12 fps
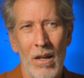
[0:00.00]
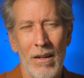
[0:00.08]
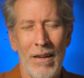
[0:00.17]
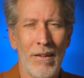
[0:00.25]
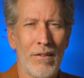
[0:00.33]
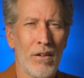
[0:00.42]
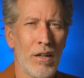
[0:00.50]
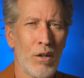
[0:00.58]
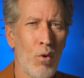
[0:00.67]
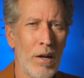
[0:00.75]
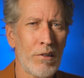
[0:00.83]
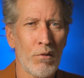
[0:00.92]
not necessarily
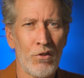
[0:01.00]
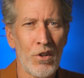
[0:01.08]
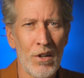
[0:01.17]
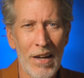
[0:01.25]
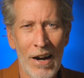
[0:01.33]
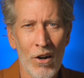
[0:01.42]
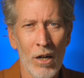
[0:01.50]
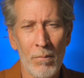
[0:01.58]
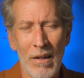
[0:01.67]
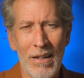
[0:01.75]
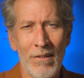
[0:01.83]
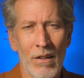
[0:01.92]
quite so generic,
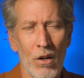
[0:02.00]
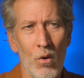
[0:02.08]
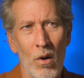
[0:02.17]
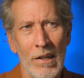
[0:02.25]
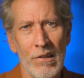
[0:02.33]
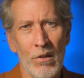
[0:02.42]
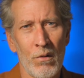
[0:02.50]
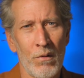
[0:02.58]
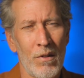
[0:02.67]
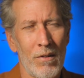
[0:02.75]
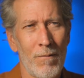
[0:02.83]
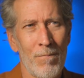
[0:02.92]
but isn't quite so
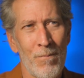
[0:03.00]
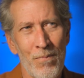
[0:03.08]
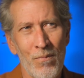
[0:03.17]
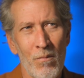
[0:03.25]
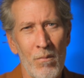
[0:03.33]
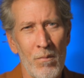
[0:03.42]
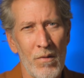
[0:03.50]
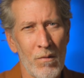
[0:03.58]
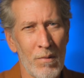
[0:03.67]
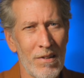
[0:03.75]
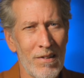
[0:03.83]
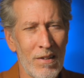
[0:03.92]

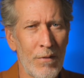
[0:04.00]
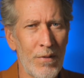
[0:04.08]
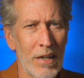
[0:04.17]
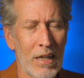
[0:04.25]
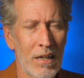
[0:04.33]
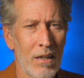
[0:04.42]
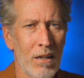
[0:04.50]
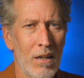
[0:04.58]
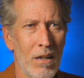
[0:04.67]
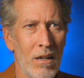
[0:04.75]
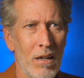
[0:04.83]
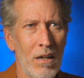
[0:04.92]
specific
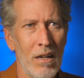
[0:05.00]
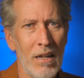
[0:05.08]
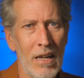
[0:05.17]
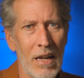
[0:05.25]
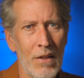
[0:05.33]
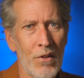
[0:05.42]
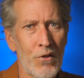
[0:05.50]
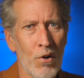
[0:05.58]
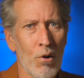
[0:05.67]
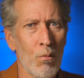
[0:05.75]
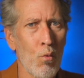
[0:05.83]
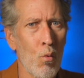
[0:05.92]
in the
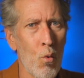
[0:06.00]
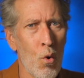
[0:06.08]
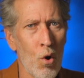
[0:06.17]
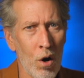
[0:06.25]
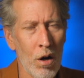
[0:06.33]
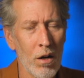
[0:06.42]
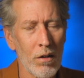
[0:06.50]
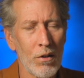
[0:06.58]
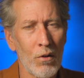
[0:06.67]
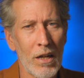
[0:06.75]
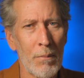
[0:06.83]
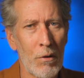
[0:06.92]
term war.
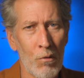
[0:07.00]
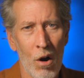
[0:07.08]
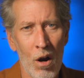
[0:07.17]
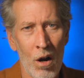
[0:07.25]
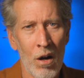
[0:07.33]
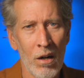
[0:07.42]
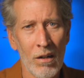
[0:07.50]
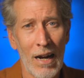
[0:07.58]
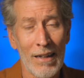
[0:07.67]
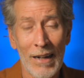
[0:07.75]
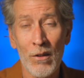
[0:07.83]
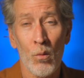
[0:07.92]
Don't get me wrong.
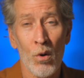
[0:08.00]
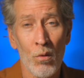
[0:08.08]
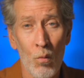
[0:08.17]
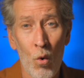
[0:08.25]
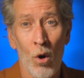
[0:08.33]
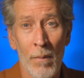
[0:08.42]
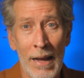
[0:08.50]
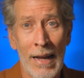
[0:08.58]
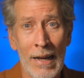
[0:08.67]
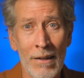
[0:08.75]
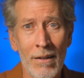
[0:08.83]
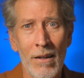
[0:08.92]
I like the word
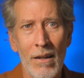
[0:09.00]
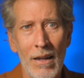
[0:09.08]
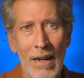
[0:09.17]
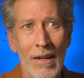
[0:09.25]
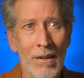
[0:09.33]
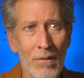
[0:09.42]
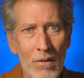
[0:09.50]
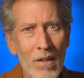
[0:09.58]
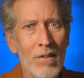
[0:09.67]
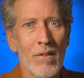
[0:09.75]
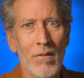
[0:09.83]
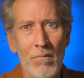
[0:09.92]
warband, and
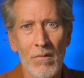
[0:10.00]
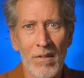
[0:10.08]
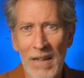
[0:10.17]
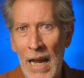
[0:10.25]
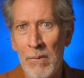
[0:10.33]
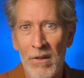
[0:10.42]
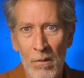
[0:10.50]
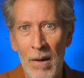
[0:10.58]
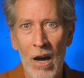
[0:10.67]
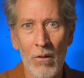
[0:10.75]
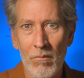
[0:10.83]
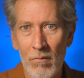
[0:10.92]
this game is
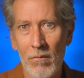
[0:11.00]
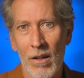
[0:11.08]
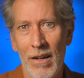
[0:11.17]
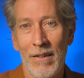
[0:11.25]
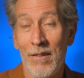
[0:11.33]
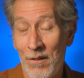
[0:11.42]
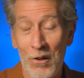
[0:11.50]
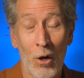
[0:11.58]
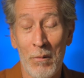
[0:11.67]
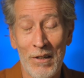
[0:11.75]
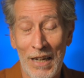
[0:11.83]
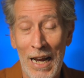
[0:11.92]
about, it's a
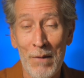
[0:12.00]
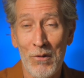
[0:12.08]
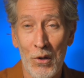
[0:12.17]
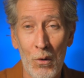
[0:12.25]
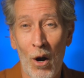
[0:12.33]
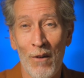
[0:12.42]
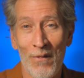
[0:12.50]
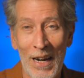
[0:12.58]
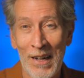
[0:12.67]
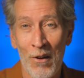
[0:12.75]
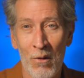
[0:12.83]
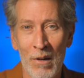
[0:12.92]
skirmish game, so you are
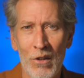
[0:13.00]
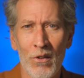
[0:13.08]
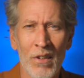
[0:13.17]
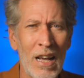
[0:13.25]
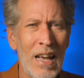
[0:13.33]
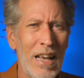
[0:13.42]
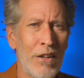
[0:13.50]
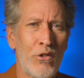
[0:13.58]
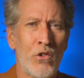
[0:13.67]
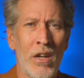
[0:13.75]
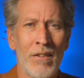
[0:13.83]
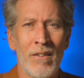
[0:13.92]
fighting other miniatures. It's
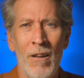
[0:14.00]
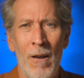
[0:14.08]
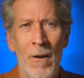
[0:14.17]
just